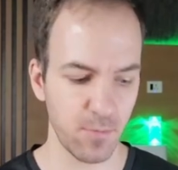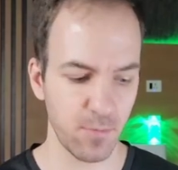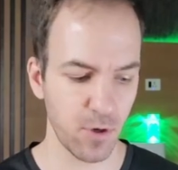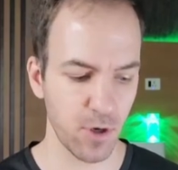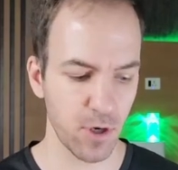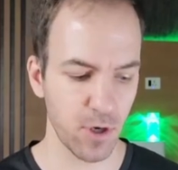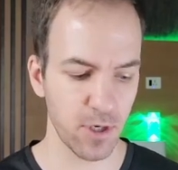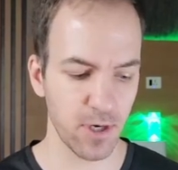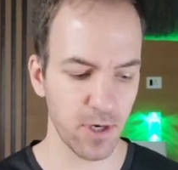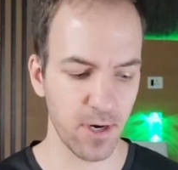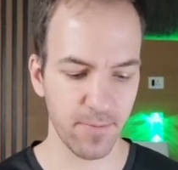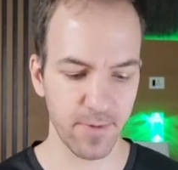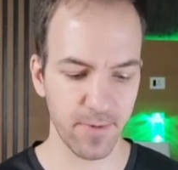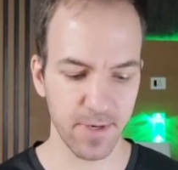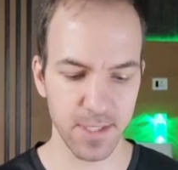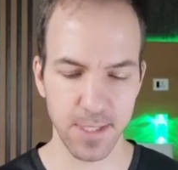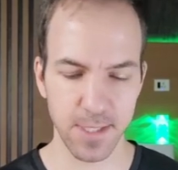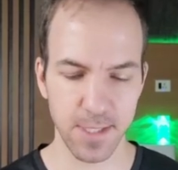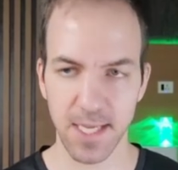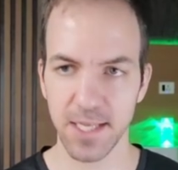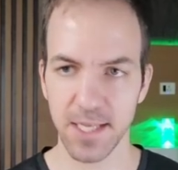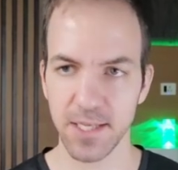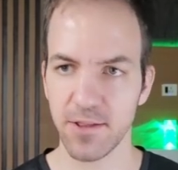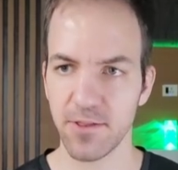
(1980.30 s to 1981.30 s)
bar, I'm going to
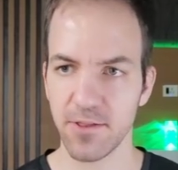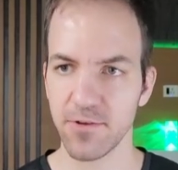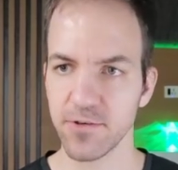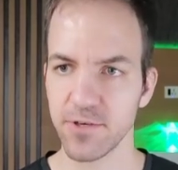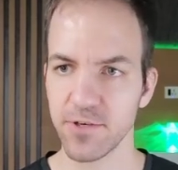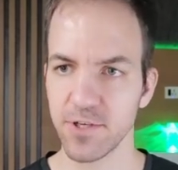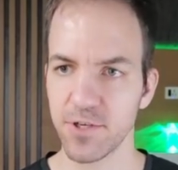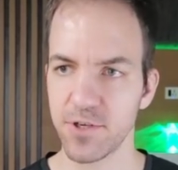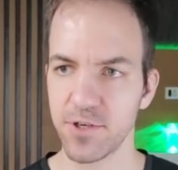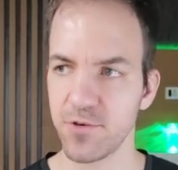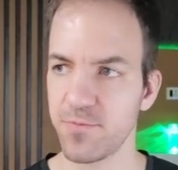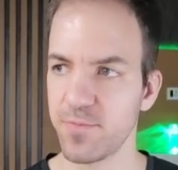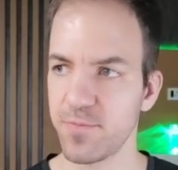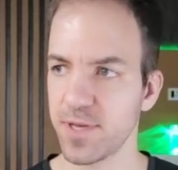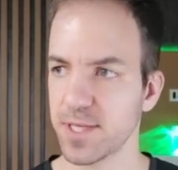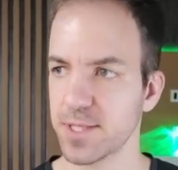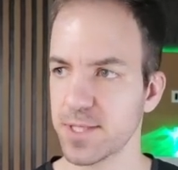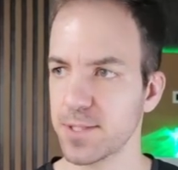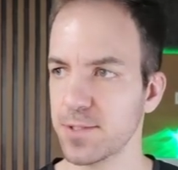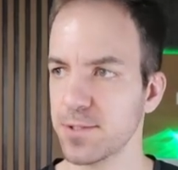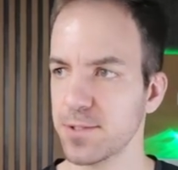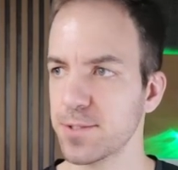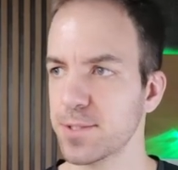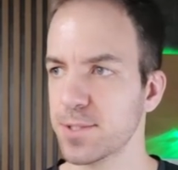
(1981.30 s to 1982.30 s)
say 32
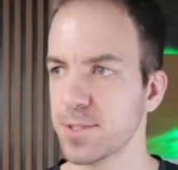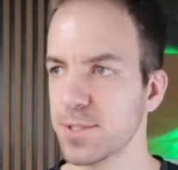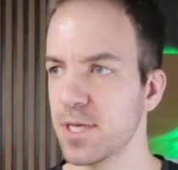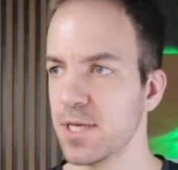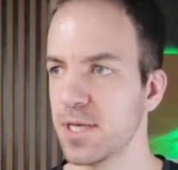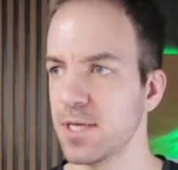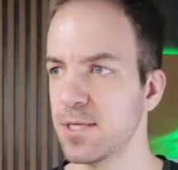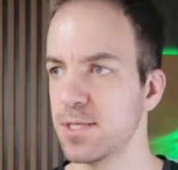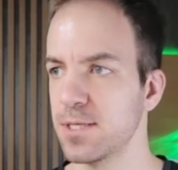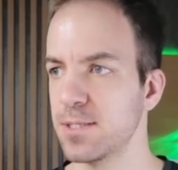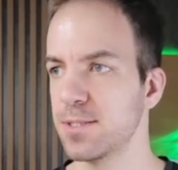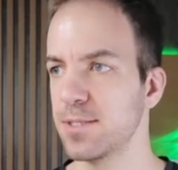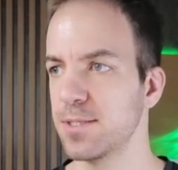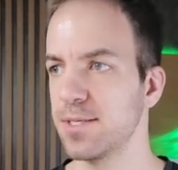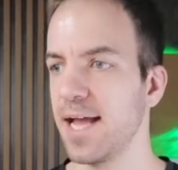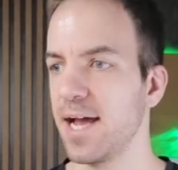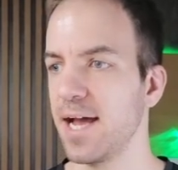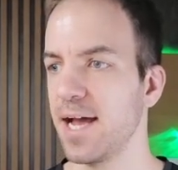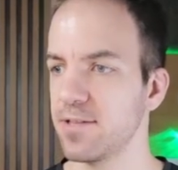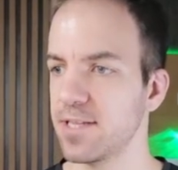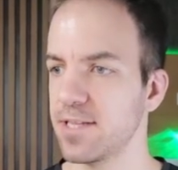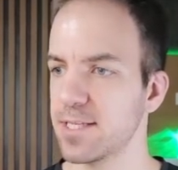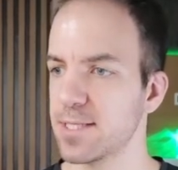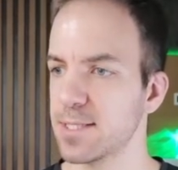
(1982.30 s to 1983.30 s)
pixels. So
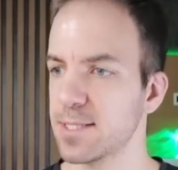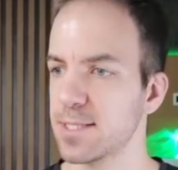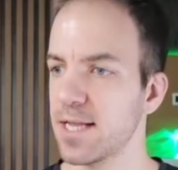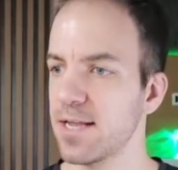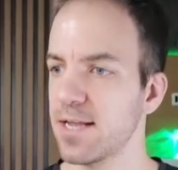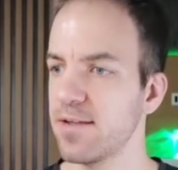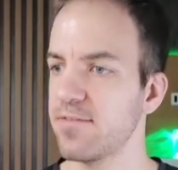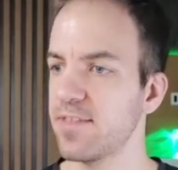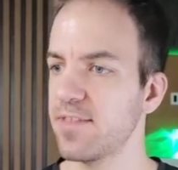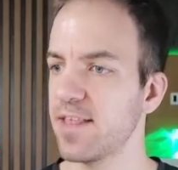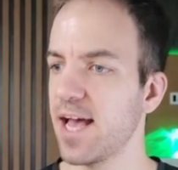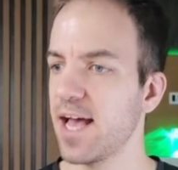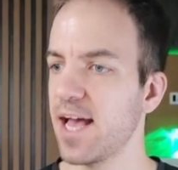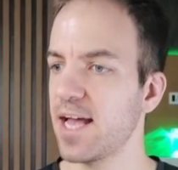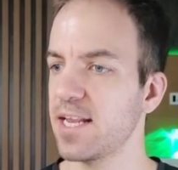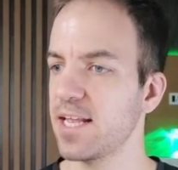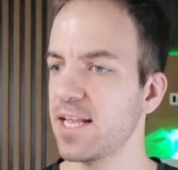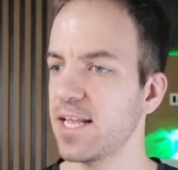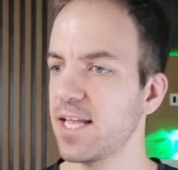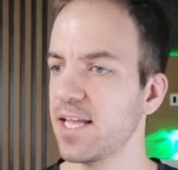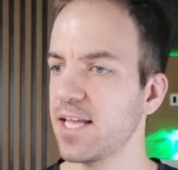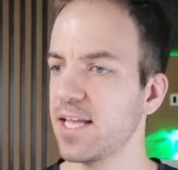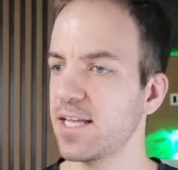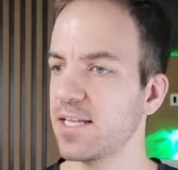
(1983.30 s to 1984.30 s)
now let's save that,
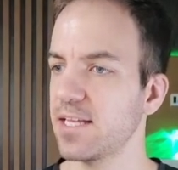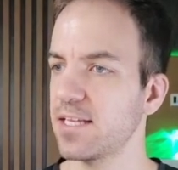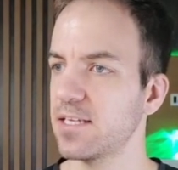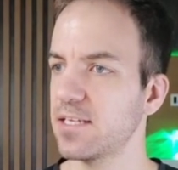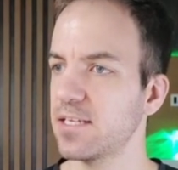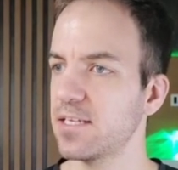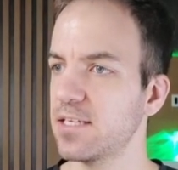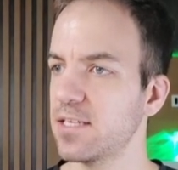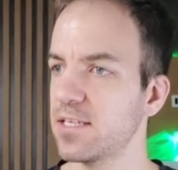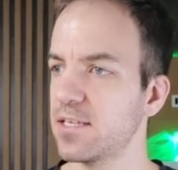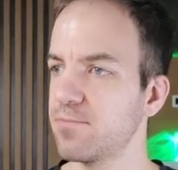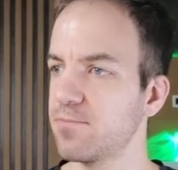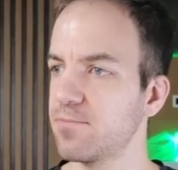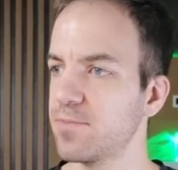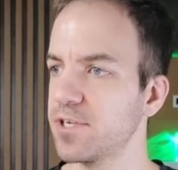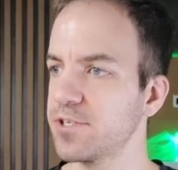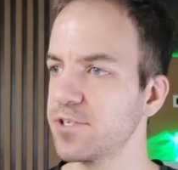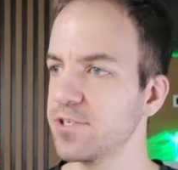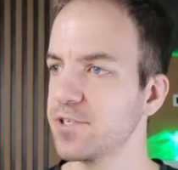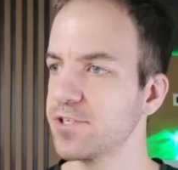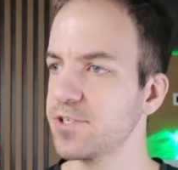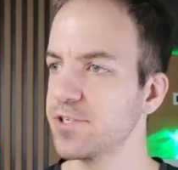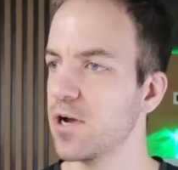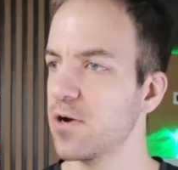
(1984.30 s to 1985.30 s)
and here
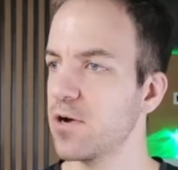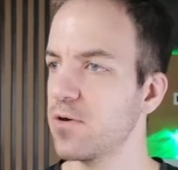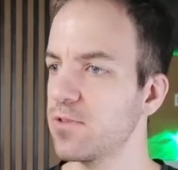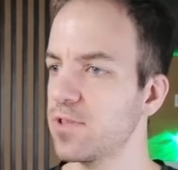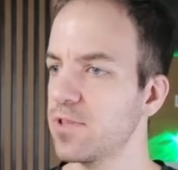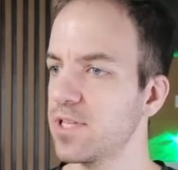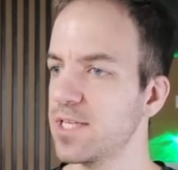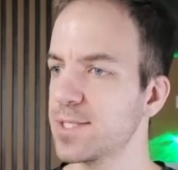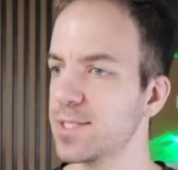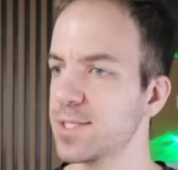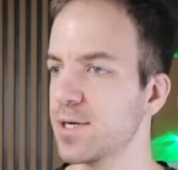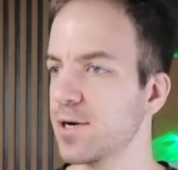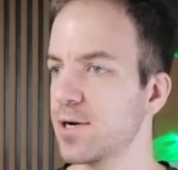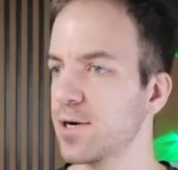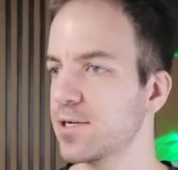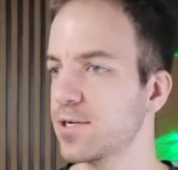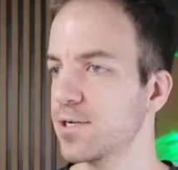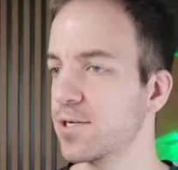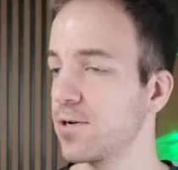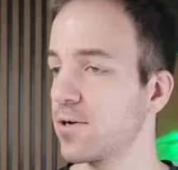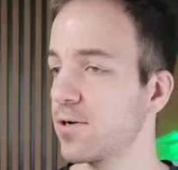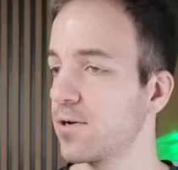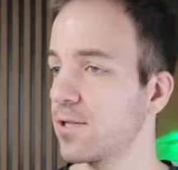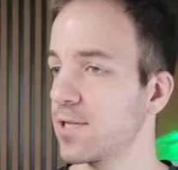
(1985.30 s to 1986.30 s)
you go. This
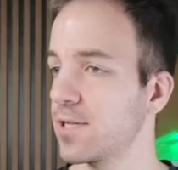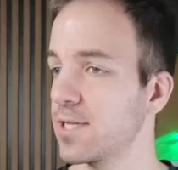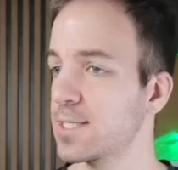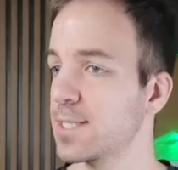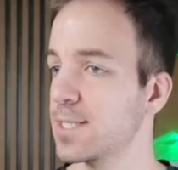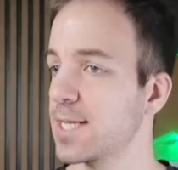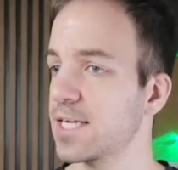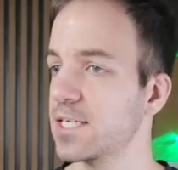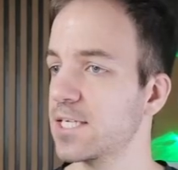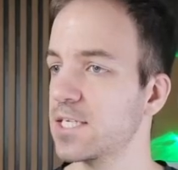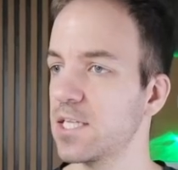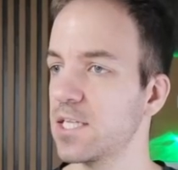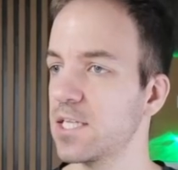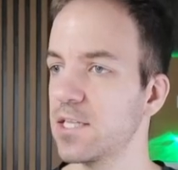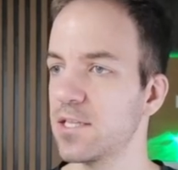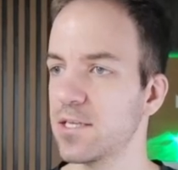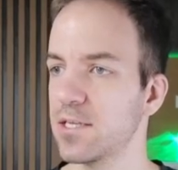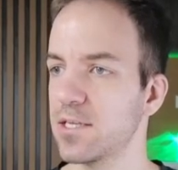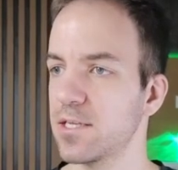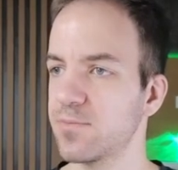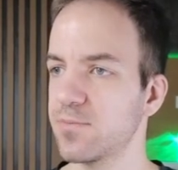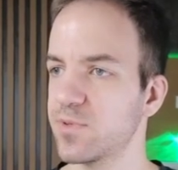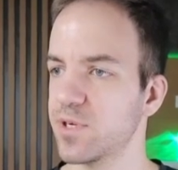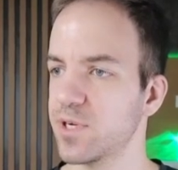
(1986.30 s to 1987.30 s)
article is actually
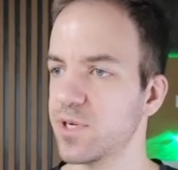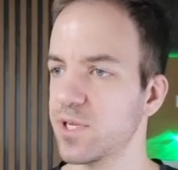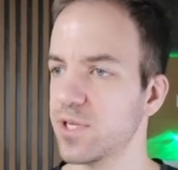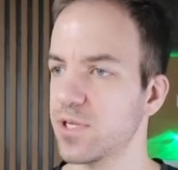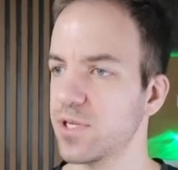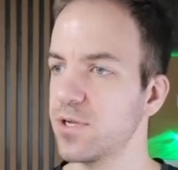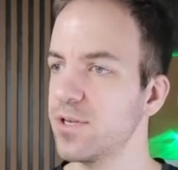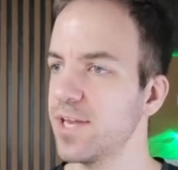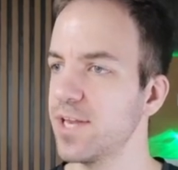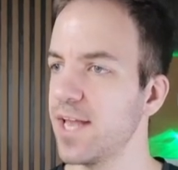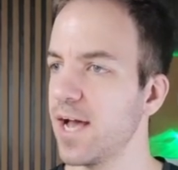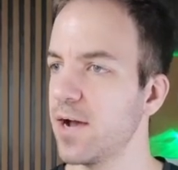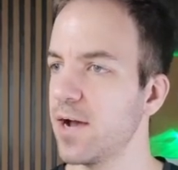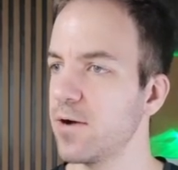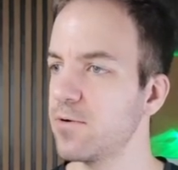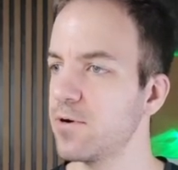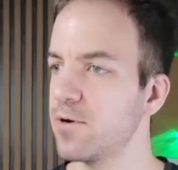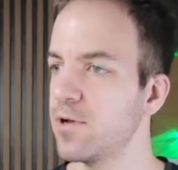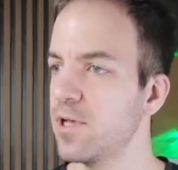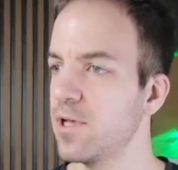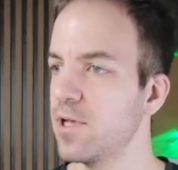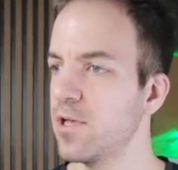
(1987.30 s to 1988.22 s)
looking pretty good now.